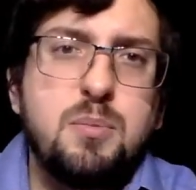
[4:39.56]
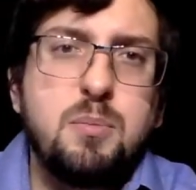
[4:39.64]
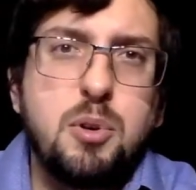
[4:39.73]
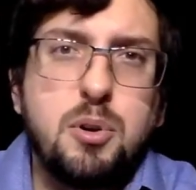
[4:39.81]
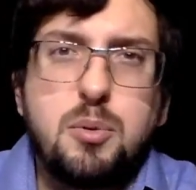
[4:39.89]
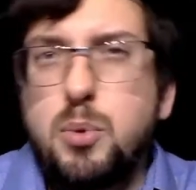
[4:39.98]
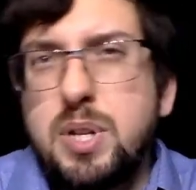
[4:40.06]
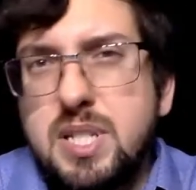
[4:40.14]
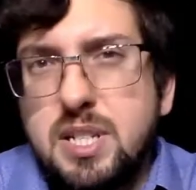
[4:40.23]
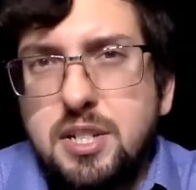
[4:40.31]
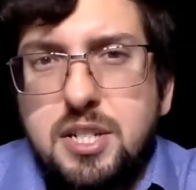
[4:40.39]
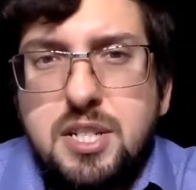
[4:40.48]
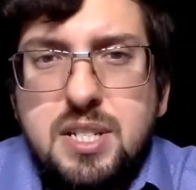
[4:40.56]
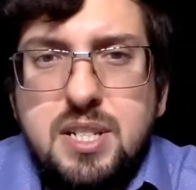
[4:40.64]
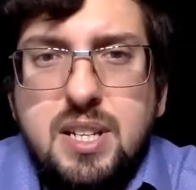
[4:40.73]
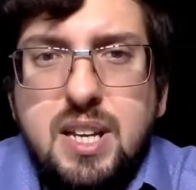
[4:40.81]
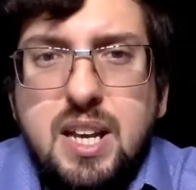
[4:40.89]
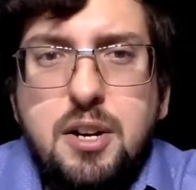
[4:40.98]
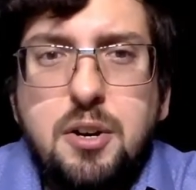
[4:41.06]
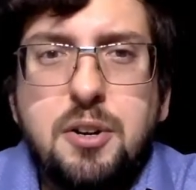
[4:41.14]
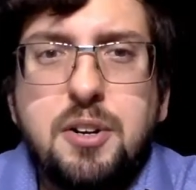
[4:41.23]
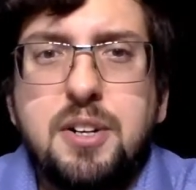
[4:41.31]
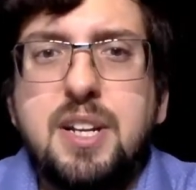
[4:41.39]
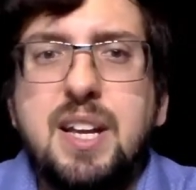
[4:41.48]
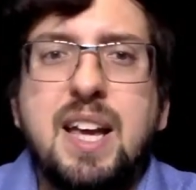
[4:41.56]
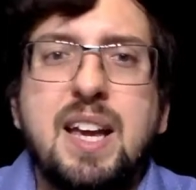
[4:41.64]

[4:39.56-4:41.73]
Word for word: more resinous accord.